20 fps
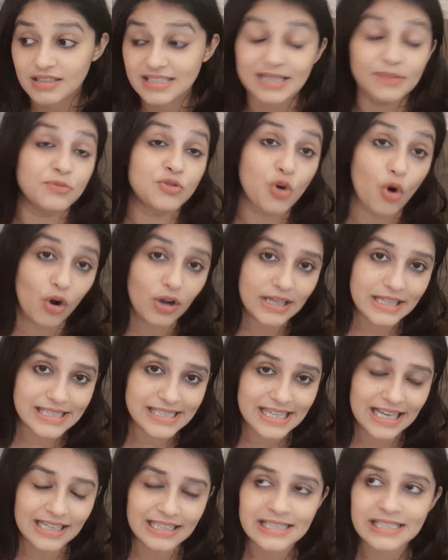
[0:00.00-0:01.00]
some rocket
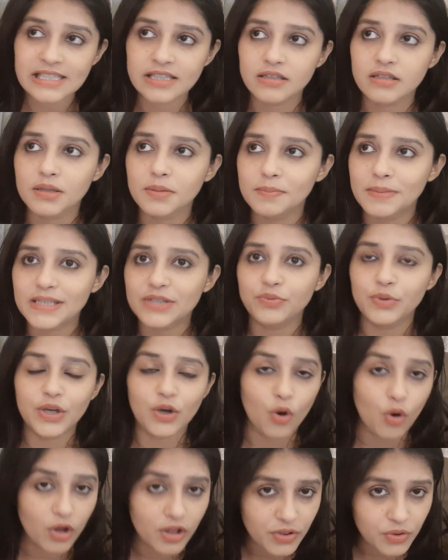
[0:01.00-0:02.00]
science here, but we
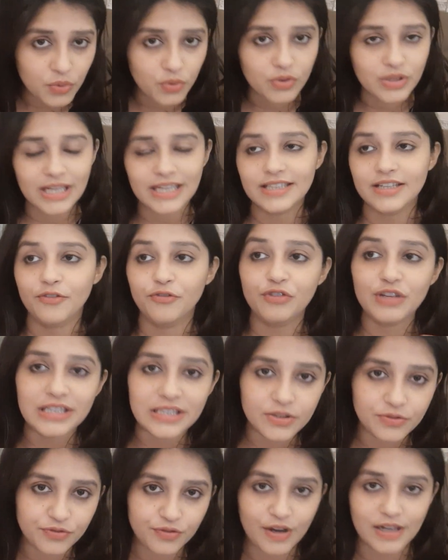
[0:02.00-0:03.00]
all know that the
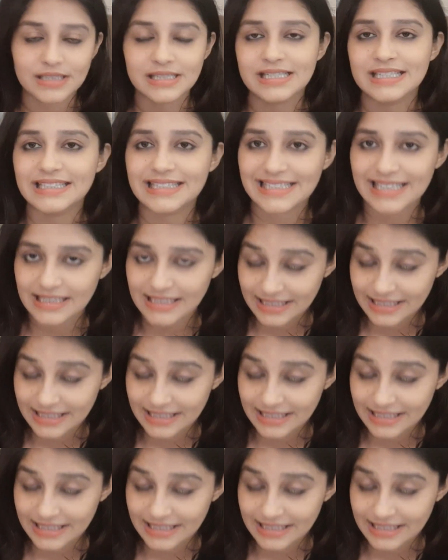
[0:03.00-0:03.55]
feeder funds,